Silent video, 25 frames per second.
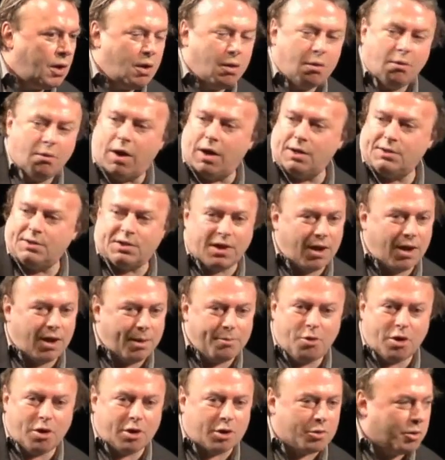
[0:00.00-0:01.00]
I say, I'm
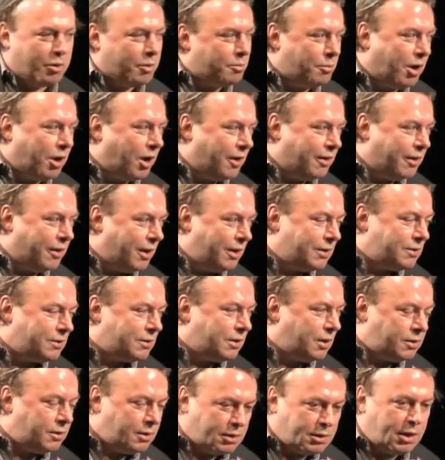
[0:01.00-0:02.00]
not going to admire that.
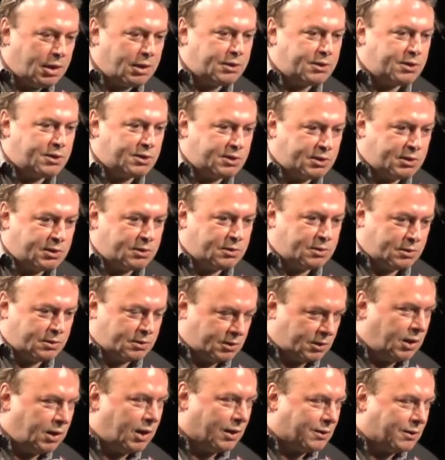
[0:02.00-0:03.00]
I think that
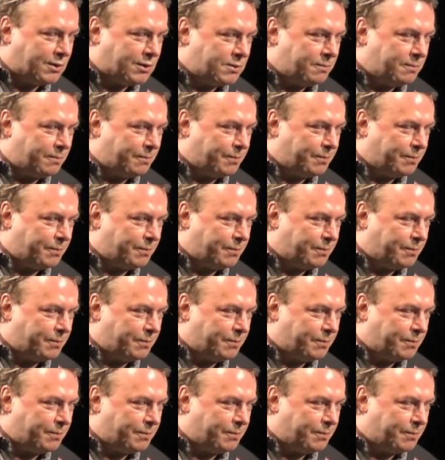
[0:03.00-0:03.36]
stinks.